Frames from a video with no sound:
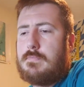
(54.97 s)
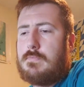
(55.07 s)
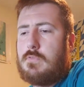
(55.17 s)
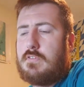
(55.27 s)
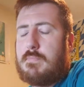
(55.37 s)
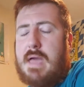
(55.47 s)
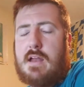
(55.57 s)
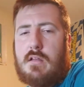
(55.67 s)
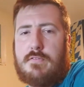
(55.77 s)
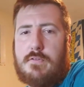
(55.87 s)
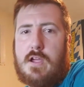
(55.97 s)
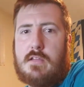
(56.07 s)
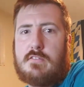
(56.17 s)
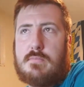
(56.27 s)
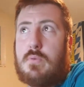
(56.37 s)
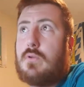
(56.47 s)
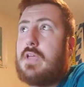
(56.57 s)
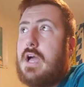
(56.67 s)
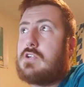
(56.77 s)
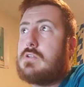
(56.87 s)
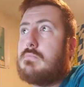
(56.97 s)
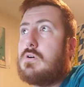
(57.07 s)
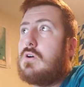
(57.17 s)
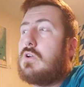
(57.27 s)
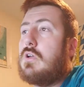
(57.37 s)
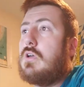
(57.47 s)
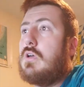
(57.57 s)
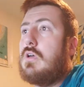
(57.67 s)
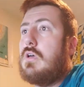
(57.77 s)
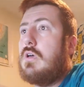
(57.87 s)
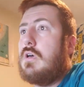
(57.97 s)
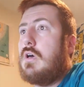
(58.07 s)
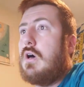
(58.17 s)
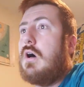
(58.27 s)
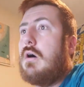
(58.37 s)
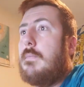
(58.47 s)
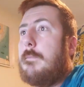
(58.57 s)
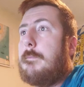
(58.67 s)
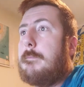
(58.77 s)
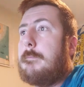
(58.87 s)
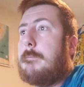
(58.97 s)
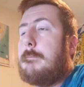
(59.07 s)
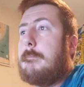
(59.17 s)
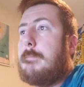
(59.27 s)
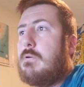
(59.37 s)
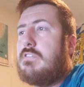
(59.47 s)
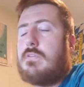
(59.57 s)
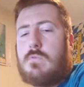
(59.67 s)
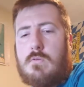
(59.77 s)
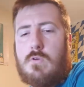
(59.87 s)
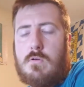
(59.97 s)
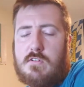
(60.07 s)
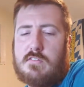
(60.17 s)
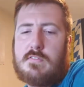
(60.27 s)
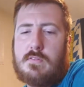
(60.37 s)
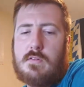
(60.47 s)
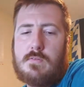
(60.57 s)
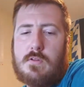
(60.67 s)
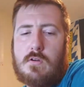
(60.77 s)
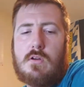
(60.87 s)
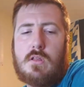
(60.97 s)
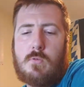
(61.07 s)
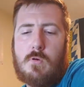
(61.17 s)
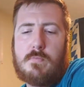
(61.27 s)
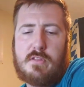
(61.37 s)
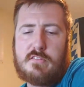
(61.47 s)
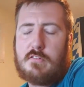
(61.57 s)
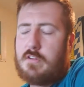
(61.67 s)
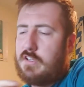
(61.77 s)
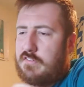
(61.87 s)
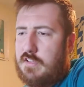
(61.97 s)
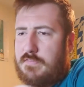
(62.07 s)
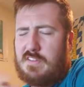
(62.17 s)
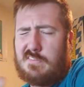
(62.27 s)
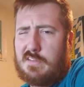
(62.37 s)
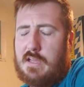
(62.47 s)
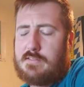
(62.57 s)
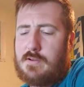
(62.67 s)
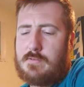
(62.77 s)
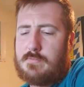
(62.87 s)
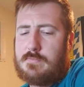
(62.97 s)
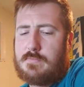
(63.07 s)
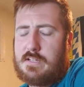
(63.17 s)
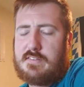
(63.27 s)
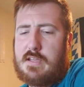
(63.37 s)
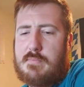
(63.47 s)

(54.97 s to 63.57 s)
was it Battle of France Bolt Action book? There was the one where it was the early war Blitzkrieg stuff because that's not